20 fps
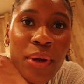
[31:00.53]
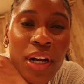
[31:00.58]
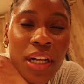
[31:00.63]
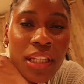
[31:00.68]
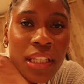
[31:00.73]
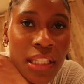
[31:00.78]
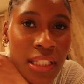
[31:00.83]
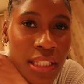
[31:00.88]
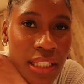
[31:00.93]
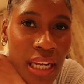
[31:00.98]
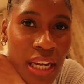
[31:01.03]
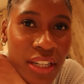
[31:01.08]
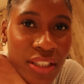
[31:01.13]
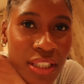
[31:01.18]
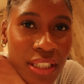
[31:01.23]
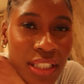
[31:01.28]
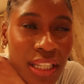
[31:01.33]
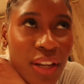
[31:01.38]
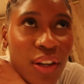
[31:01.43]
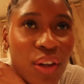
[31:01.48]
got the
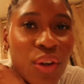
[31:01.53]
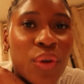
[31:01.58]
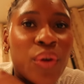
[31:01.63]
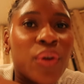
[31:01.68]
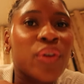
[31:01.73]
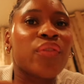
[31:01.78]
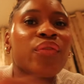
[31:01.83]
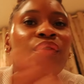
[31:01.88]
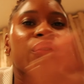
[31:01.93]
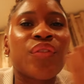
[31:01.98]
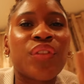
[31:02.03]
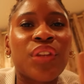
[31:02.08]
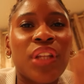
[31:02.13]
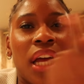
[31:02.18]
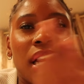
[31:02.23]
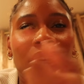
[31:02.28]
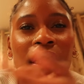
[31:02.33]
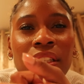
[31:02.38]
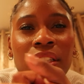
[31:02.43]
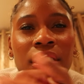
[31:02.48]
slushies i don't know if
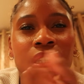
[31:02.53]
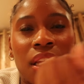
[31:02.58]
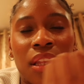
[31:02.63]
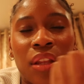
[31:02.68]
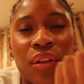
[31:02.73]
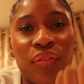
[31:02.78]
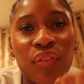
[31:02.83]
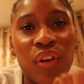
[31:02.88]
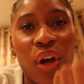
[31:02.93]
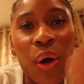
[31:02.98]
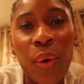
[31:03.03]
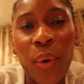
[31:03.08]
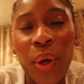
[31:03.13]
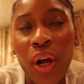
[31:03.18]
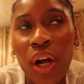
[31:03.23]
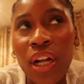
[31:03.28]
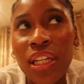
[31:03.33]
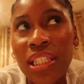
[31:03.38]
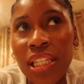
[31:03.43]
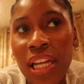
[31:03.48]
that's in the vlog we
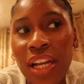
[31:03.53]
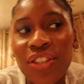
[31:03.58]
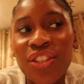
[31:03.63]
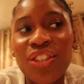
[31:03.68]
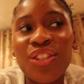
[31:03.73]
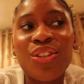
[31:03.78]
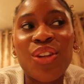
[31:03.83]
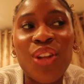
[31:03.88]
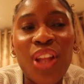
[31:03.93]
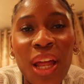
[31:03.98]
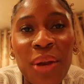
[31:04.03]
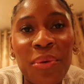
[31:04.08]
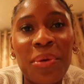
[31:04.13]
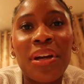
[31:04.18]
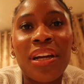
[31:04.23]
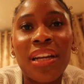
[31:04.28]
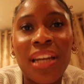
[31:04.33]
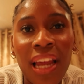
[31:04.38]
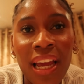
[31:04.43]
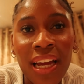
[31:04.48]
got slushies so that we
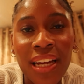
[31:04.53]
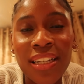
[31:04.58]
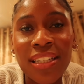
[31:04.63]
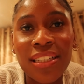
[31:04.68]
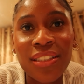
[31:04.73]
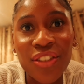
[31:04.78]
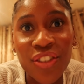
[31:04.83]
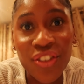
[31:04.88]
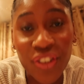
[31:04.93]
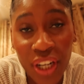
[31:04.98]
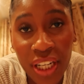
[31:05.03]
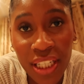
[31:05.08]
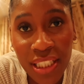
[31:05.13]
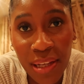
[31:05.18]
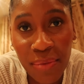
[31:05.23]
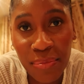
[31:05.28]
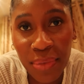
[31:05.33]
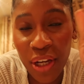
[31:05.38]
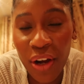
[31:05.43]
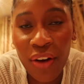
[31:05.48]
could like drink
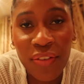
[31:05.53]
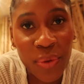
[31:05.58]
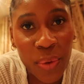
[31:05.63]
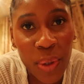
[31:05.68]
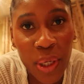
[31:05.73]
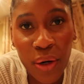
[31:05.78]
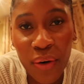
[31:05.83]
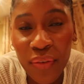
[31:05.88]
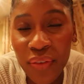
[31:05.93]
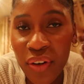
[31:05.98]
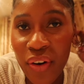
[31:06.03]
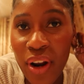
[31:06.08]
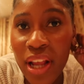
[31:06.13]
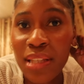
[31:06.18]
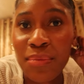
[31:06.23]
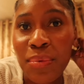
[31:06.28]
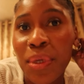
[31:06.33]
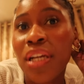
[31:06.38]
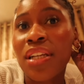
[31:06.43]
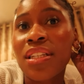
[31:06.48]
something after we get off the rides
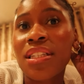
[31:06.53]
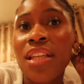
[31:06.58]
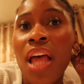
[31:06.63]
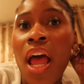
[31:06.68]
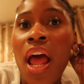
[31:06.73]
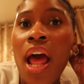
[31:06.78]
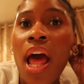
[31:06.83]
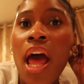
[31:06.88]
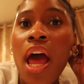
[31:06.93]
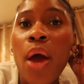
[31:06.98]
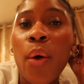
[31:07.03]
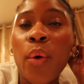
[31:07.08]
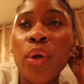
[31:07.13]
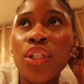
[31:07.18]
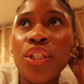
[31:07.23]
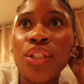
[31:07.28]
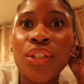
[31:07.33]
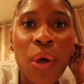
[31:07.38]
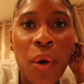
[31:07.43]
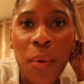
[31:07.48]
because it
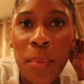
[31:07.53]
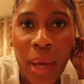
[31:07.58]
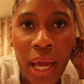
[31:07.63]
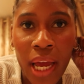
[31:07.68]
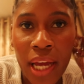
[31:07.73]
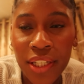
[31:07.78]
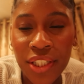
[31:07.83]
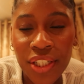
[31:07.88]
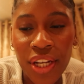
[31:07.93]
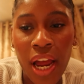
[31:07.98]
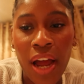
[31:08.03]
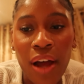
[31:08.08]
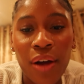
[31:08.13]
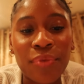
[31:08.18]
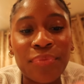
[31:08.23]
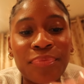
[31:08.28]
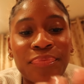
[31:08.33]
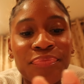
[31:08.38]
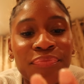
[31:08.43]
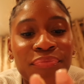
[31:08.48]
was so bad
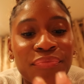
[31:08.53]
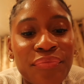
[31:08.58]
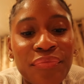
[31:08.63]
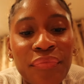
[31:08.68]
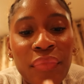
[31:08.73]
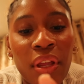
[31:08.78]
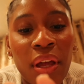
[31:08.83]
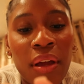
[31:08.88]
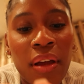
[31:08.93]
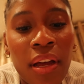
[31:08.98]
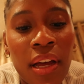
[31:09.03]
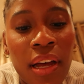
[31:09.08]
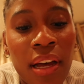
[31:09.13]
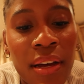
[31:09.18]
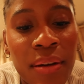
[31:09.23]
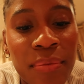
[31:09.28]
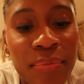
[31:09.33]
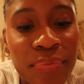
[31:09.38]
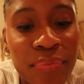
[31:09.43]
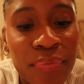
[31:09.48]
child
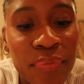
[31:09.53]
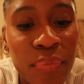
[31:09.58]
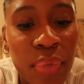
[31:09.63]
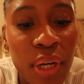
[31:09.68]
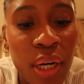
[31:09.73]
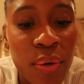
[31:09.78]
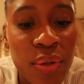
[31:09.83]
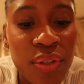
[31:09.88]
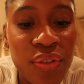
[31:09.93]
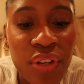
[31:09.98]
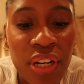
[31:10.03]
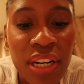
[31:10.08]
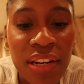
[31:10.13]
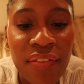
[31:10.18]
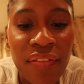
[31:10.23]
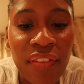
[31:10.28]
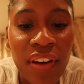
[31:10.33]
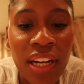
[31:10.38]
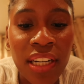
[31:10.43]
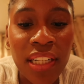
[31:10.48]
um, but it was really
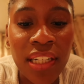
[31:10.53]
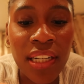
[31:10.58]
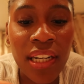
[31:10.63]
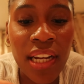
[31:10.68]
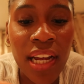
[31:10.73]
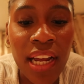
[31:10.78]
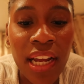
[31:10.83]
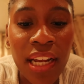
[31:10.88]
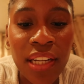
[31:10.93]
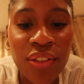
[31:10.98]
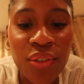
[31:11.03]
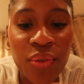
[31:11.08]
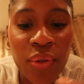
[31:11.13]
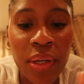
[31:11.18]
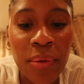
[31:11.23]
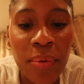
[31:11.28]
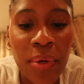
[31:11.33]
fun i enjoyed